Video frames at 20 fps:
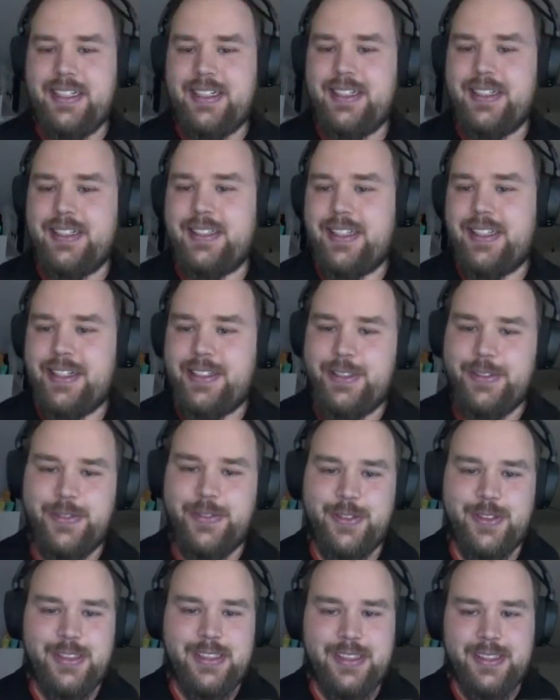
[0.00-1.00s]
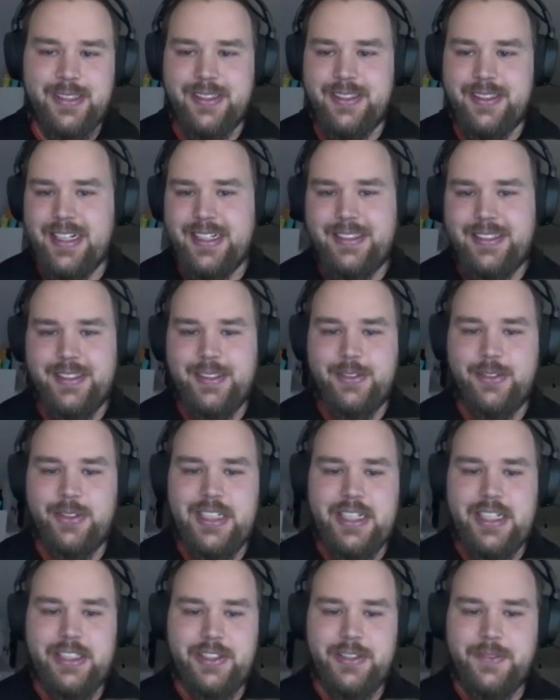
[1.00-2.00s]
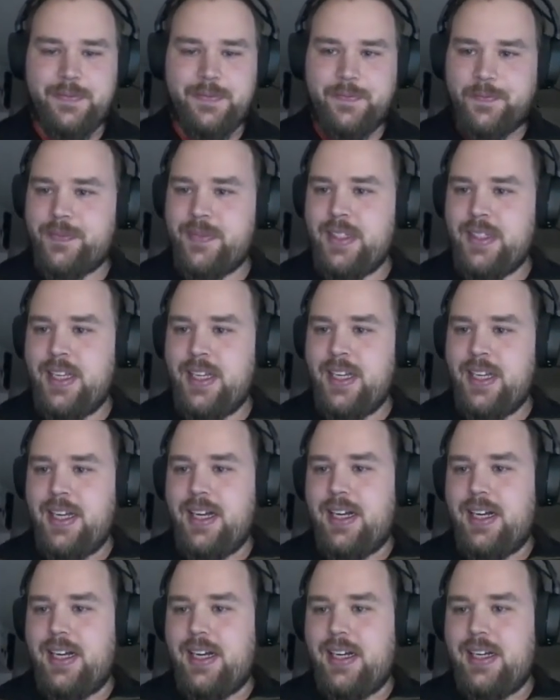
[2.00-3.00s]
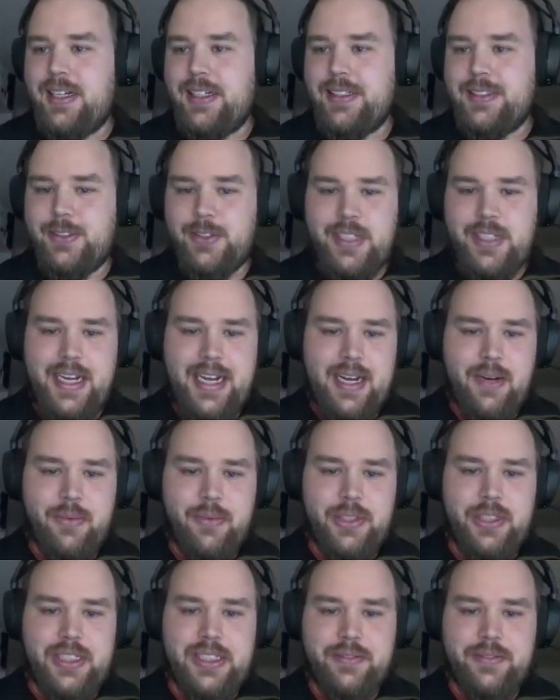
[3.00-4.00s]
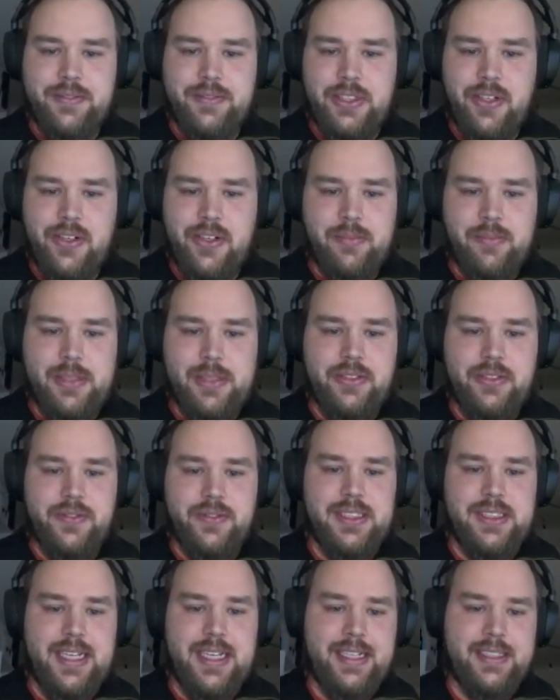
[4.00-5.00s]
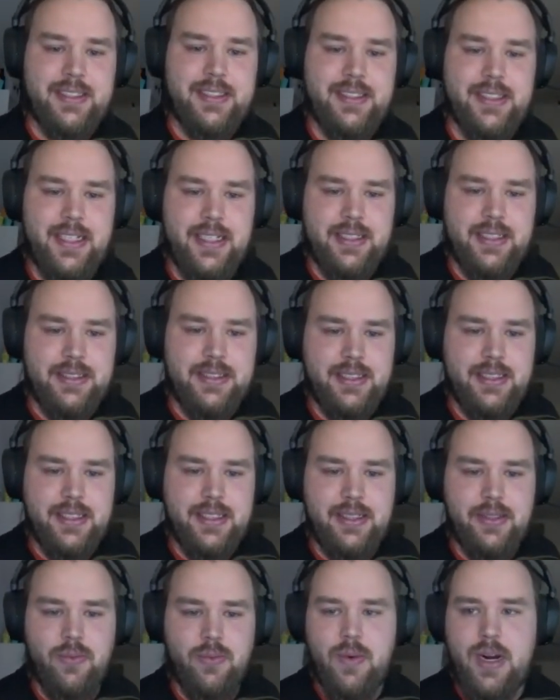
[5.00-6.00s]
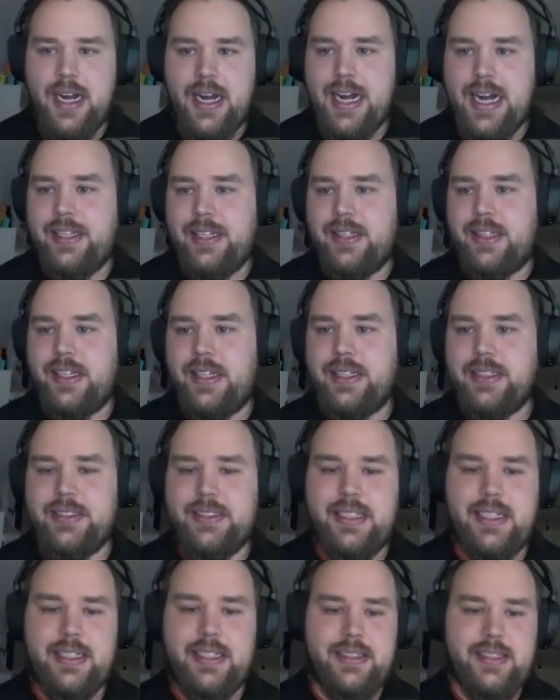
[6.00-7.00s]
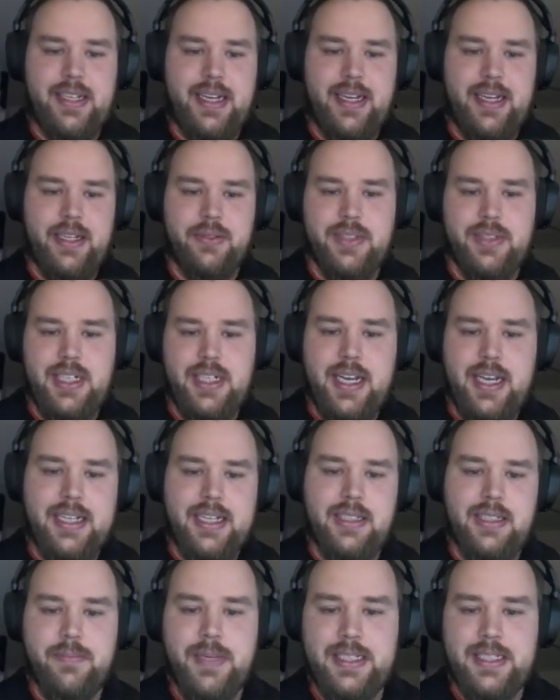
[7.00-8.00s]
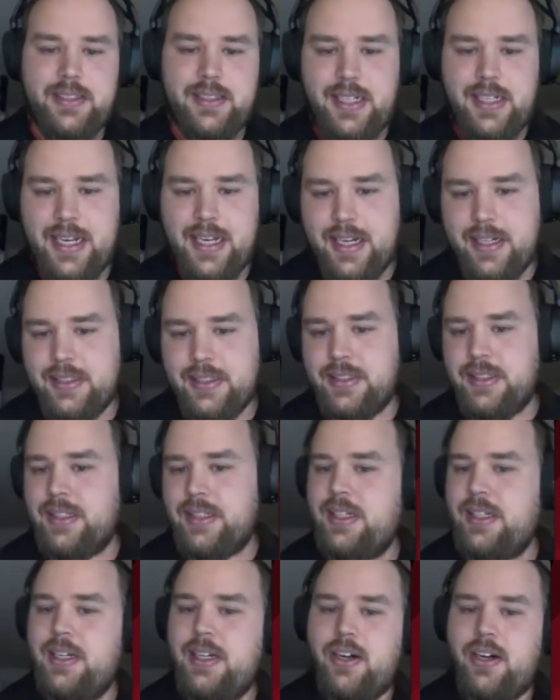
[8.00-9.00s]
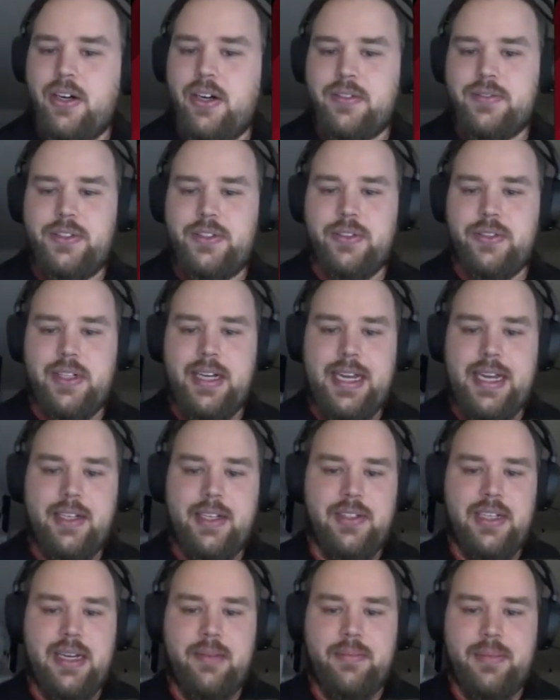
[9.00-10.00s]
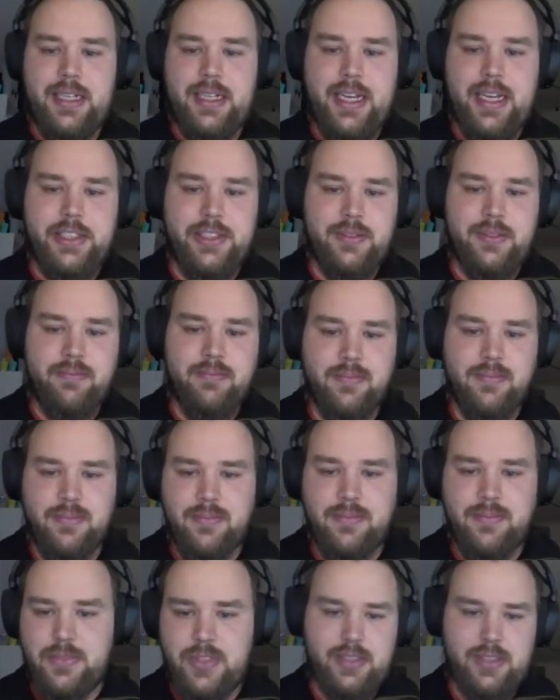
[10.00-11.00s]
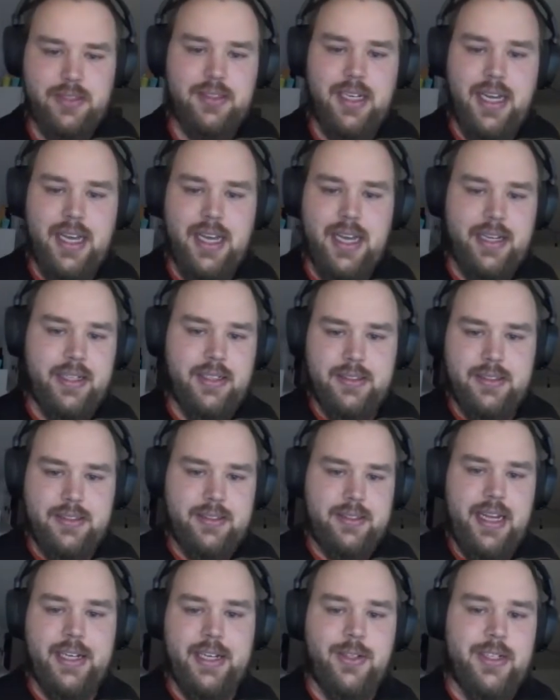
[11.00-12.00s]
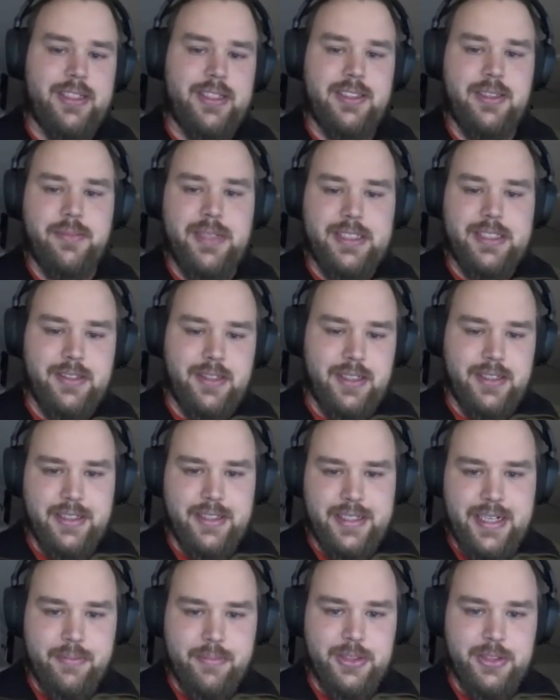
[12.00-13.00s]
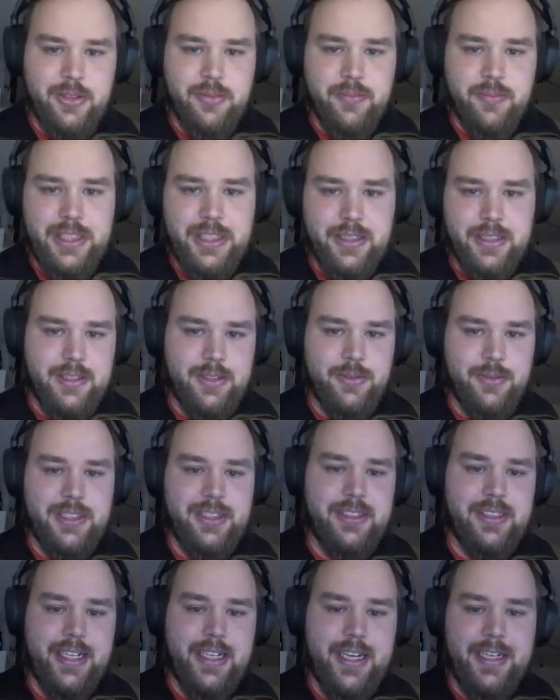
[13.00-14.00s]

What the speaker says: Thank you for this nice introduction. Today I want to give a talk about facades and why I think that they really are the best layer of your Angular application, just like Angular is the best thing that happened to me in the recent decade.